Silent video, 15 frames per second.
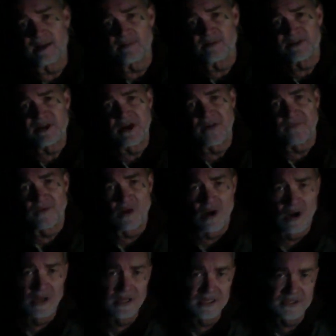himself or
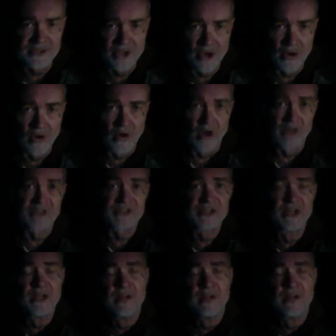all his cohorts,